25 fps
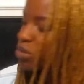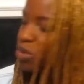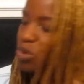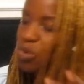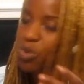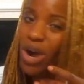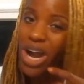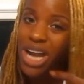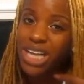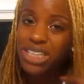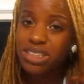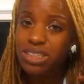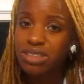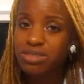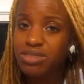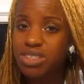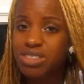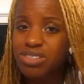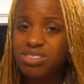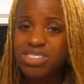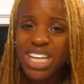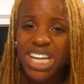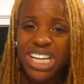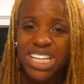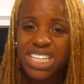washing
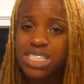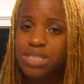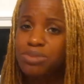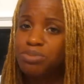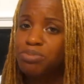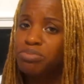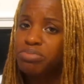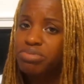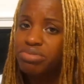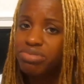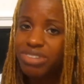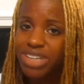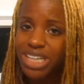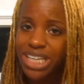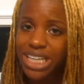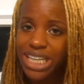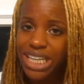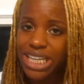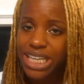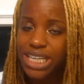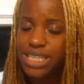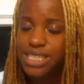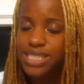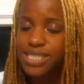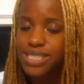routine is
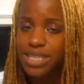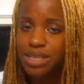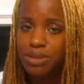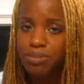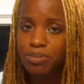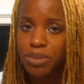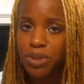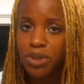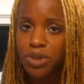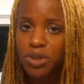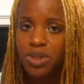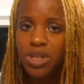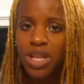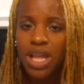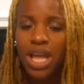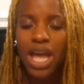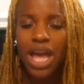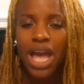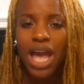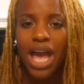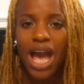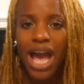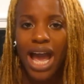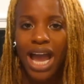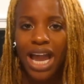pretty simple.
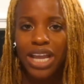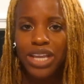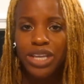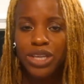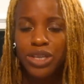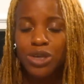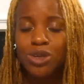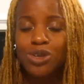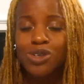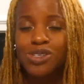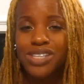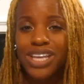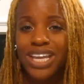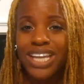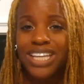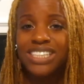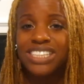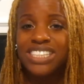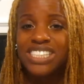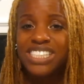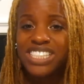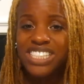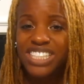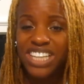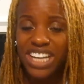I use a
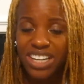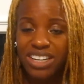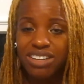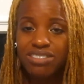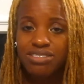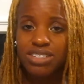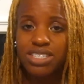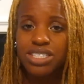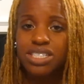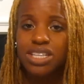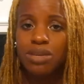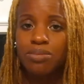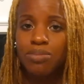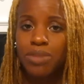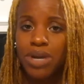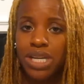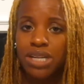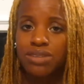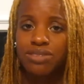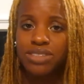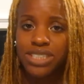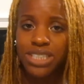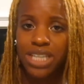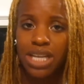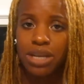generous amount
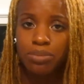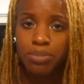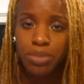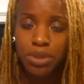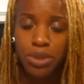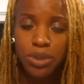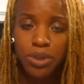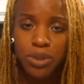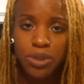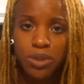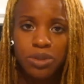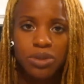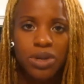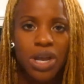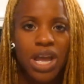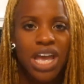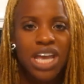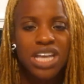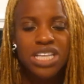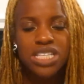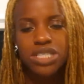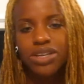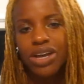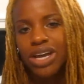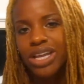of shampoo,
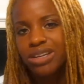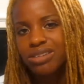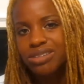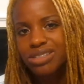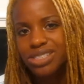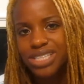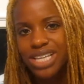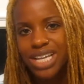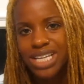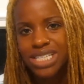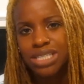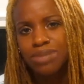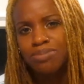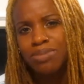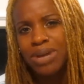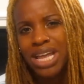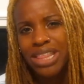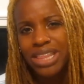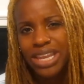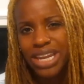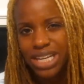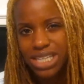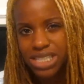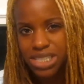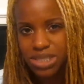so I don't tend to buy
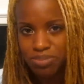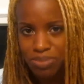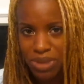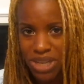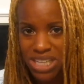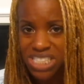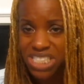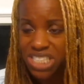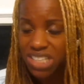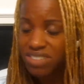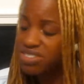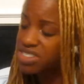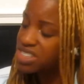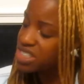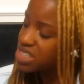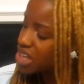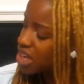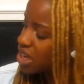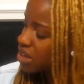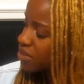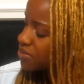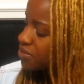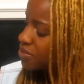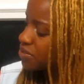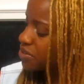that expensive
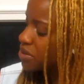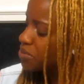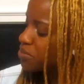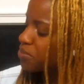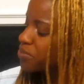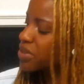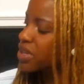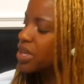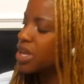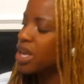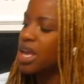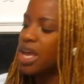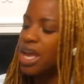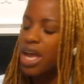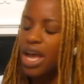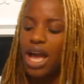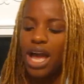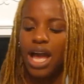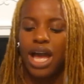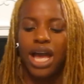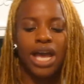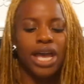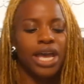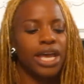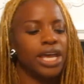stuff.
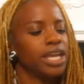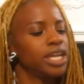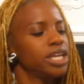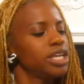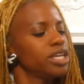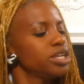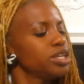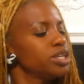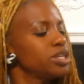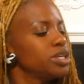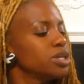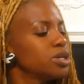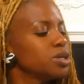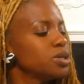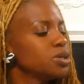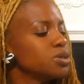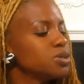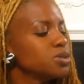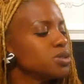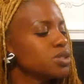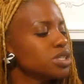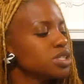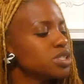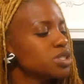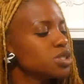I
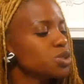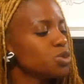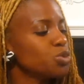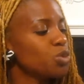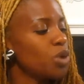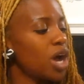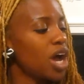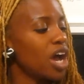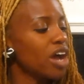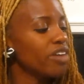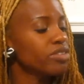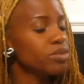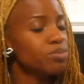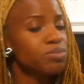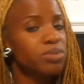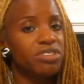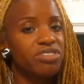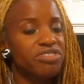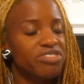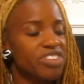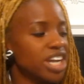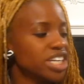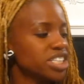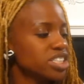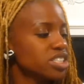use Suave
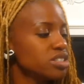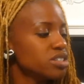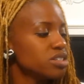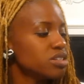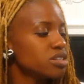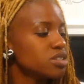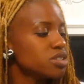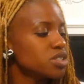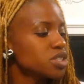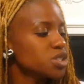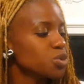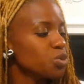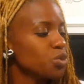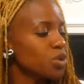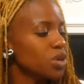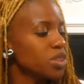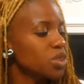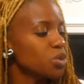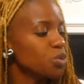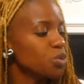Professionals with